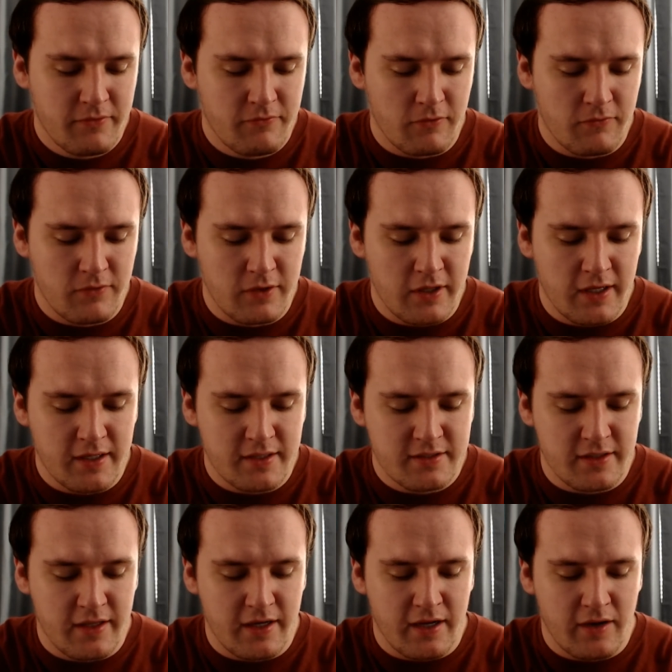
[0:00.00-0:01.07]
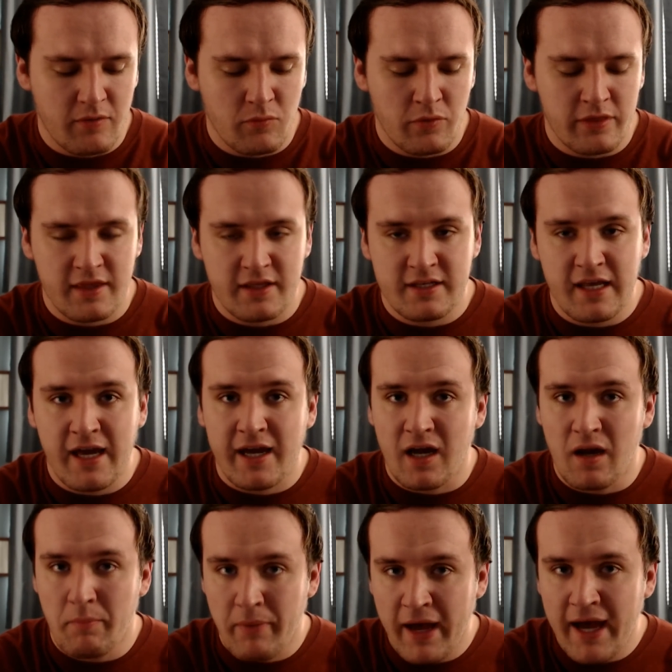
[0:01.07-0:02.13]
for a few days, and then the day I
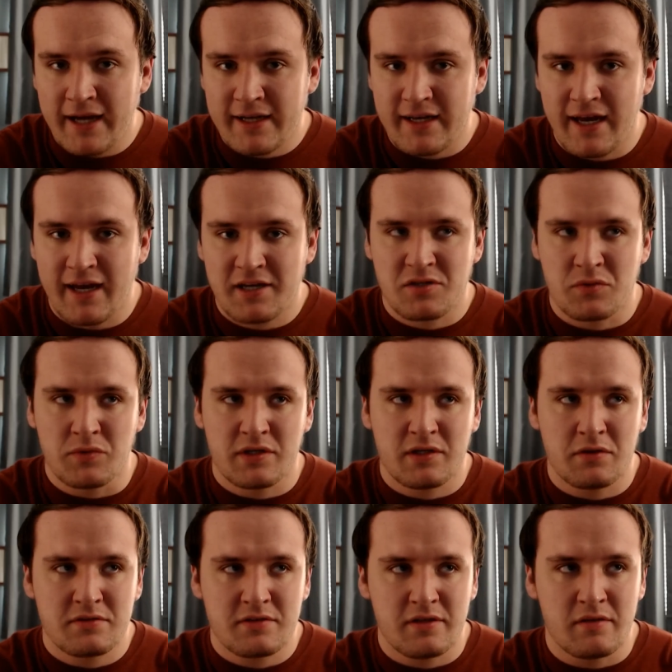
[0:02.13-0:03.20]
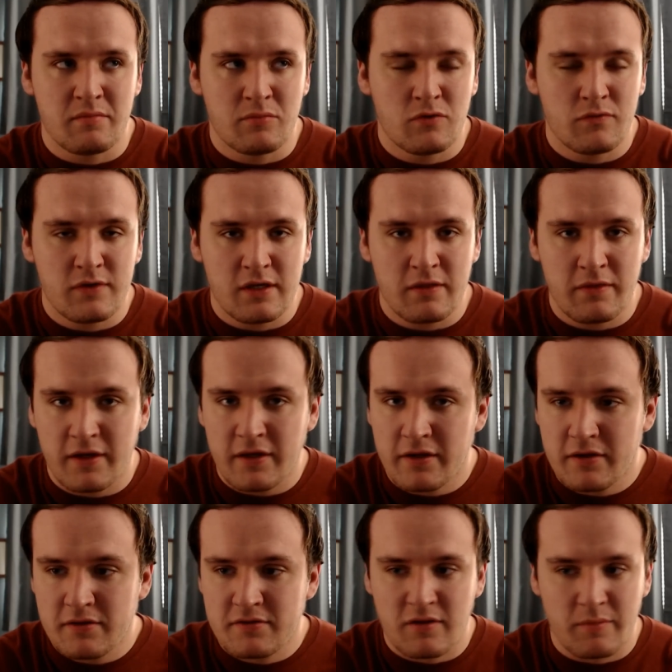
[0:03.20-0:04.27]
got back, I actually went to go see the movie in
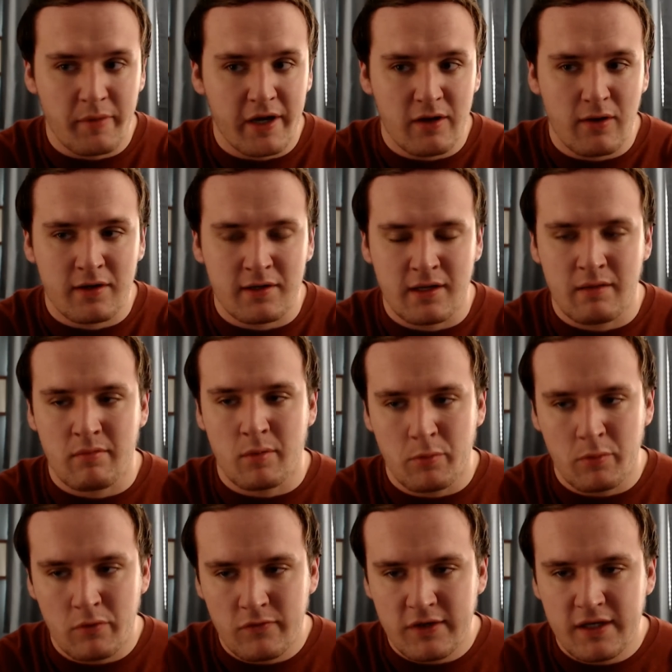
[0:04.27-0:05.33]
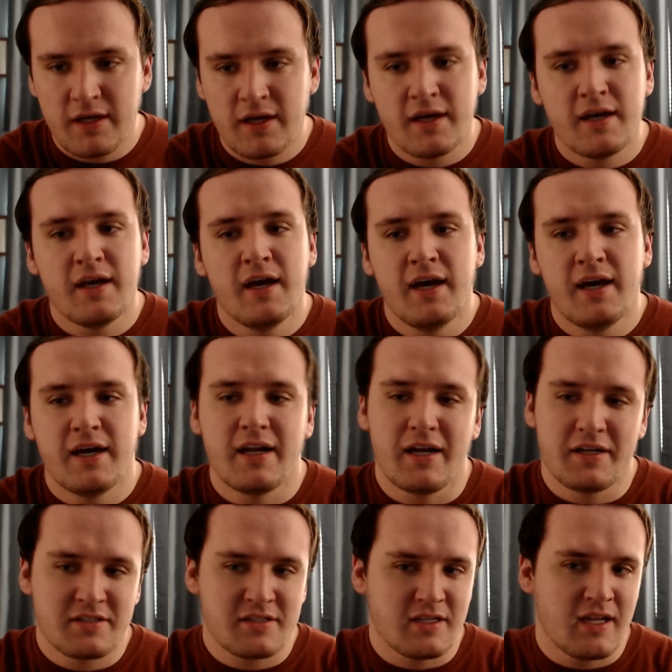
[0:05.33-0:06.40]
theaters, the My Hero Academia movie, and I
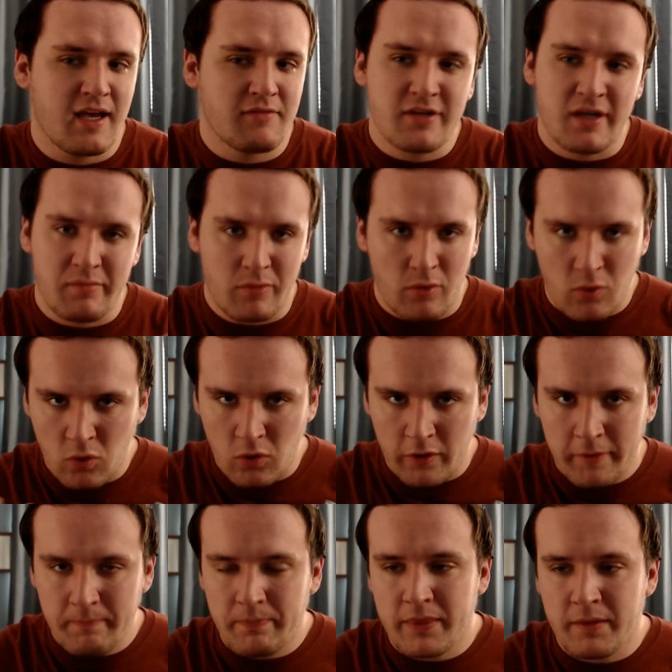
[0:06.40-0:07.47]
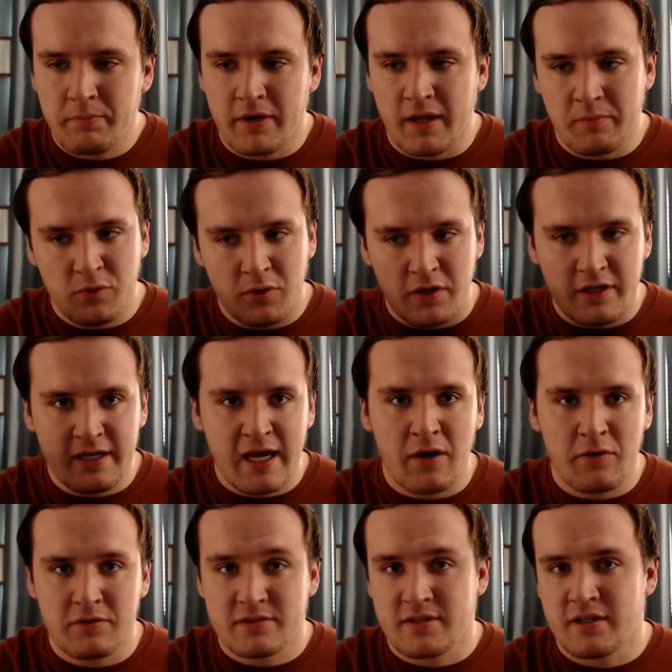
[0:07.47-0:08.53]
just didn't have time to record it, but I'm doing it
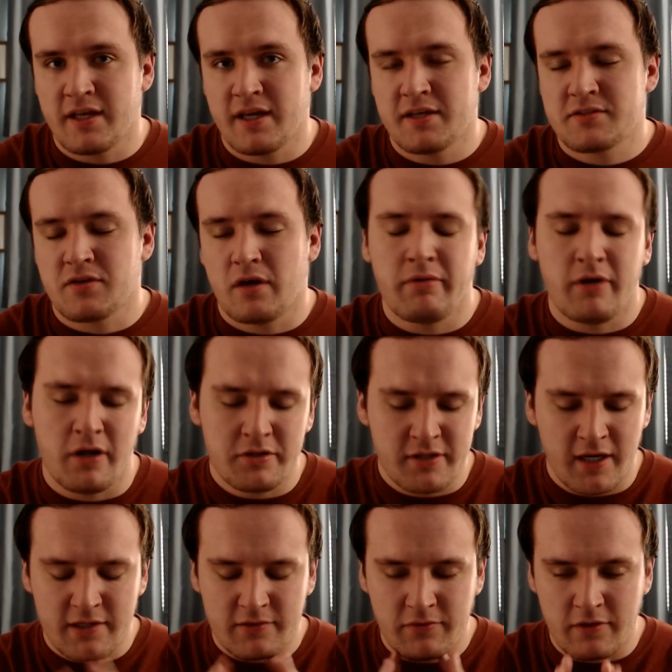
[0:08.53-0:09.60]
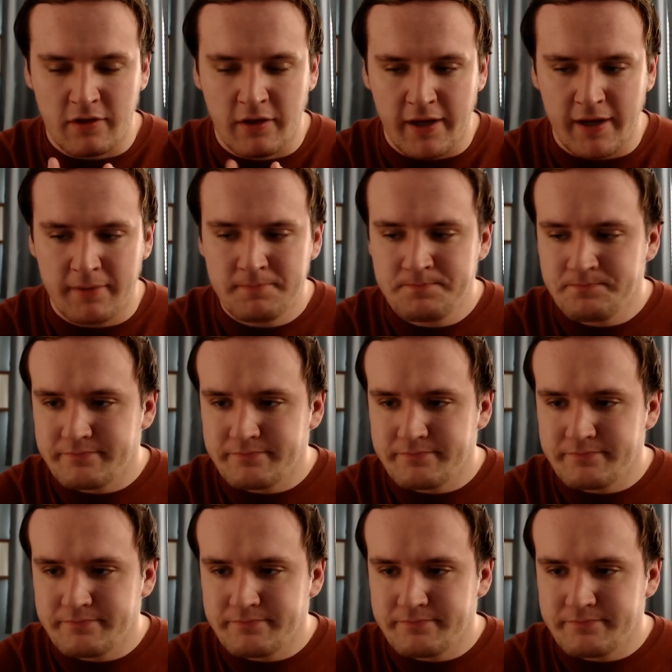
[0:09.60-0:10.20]
now on Sunday, so I apologize for the delay.